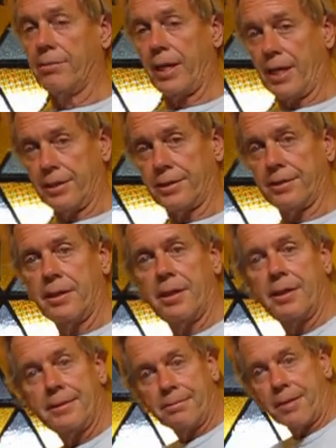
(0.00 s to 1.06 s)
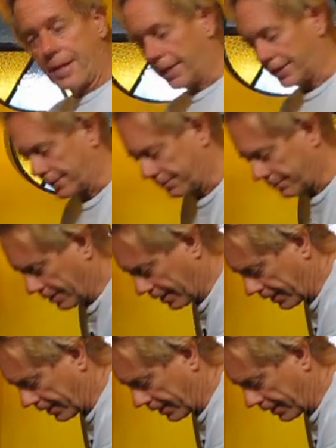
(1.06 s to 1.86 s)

and pans. Yes, I